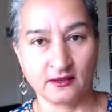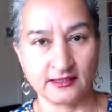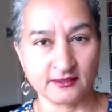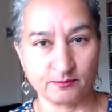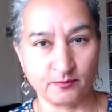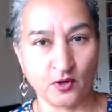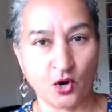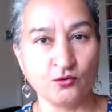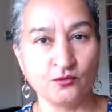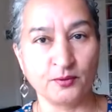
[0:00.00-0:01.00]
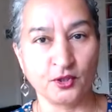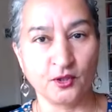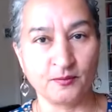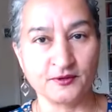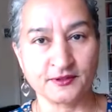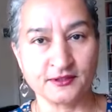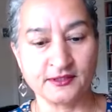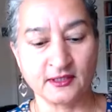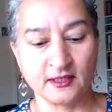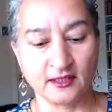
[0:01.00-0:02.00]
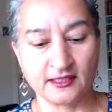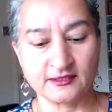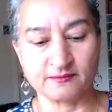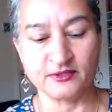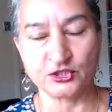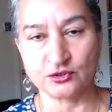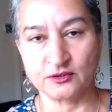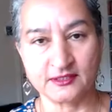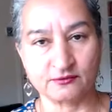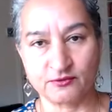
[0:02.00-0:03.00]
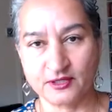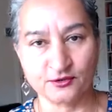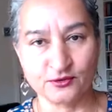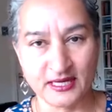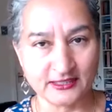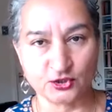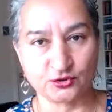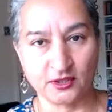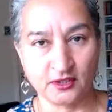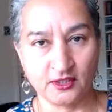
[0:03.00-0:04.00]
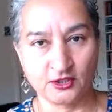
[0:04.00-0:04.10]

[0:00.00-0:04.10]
its own purpose and its mission, its raison d'etre,